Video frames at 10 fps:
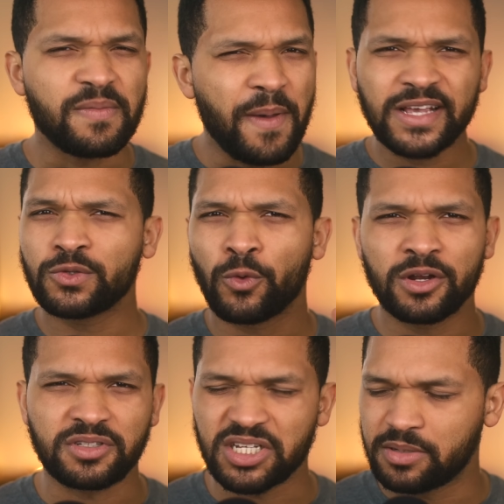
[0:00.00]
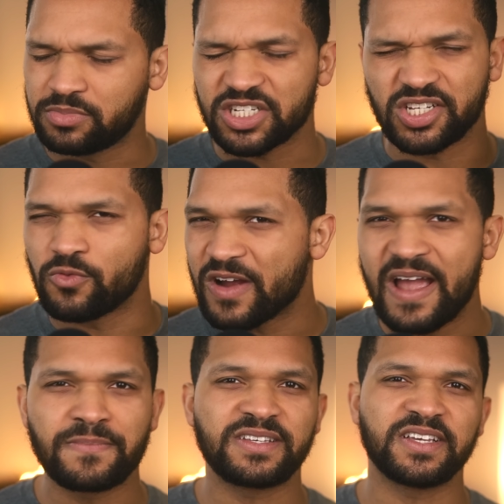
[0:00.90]
The best word to
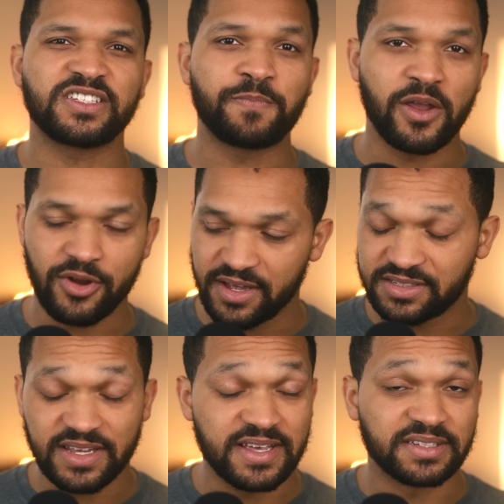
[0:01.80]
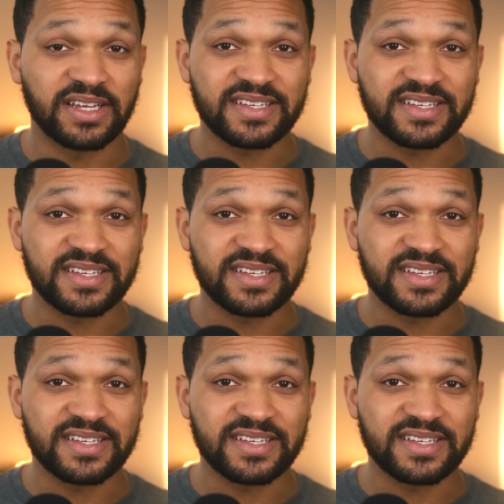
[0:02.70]
describe this experience is